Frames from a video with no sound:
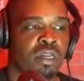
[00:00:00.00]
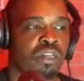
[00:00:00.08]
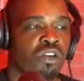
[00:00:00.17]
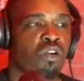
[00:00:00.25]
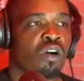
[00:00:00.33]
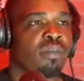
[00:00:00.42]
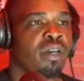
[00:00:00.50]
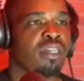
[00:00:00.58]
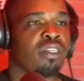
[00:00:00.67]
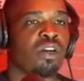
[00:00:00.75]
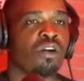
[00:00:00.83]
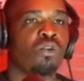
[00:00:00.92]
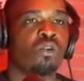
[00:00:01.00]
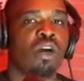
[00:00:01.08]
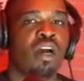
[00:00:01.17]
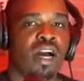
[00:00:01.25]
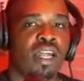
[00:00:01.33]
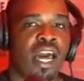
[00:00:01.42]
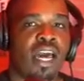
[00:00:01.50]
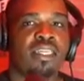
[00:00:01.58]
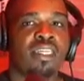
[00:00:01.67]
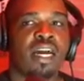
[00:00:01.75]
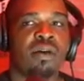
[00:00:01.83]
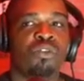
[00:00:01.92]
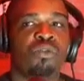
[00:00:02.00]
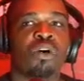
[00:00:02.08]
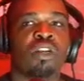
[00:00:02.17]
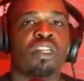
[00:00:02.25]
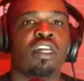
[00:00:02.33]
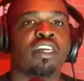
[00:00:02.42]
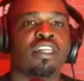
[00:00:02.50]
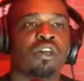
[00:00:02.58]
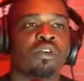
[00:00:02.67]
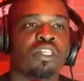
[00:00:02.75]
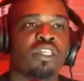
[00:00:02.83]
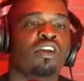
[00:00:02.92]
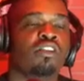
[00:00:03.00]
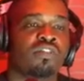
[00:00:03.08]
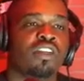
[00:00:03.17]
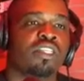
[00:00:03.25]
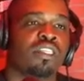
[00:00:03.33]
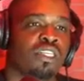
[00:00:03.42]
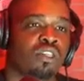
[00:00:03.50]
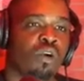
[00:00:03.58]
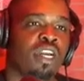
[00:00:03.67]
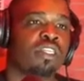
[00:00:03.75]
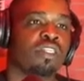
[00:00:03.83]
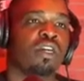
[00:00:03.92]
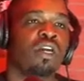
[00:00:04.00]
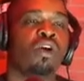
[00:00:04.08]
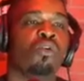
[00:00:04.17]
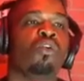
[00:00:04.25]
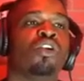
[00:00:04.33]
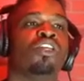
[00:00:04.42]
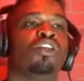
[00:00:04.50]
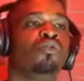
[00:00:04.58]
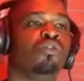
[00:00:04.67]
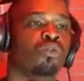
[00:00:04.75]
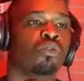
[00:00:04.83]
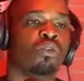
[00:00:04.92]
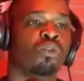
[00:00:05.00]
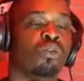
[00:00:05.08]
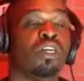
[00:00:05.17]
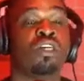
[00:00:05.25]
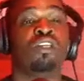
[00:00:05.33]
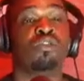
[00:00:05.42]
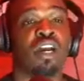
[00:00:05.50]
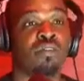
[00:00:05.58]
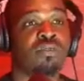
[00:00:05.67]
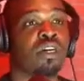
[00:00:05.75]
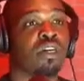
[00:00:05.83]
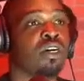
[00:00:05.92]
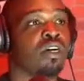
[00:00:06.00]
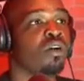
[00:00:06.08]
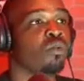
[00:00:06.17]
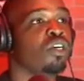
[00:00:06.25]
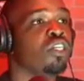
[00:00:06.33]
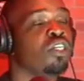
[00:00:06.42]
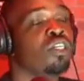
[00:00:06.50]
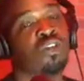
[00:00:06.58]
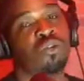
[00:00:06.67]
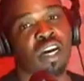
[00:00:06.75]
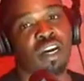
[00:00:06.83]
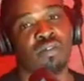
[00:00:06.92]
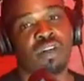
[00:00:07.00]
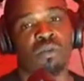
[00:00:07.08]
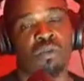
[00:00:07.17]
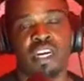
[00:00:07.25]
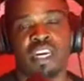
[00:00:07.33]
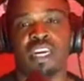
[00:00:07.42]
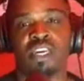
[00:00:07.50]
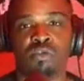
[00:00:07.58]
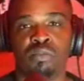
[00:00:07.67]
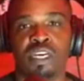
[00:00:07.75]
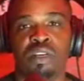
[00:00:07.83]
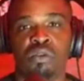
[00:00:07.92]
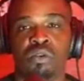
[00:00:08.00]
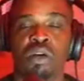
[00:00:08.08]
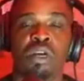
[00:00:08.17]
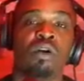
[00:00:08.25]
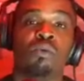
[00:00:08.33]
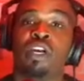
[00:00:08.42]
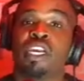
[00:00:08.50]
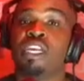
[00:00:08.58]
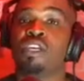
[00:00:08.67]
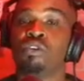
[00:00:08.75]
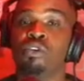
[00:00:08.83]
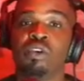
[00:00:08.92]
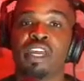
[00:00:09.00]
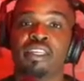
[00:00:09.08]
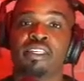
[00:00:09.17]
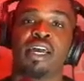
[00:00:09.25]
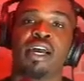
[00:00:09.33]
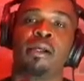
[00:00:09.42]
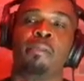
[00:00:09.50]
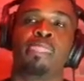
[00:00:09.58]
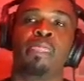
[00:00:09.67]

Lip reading: You know what I mean? So a lot of times you want to look at yourself in a situation. What are you doing? What could you have done? What should you have done? What can you be doing? What can you do next time?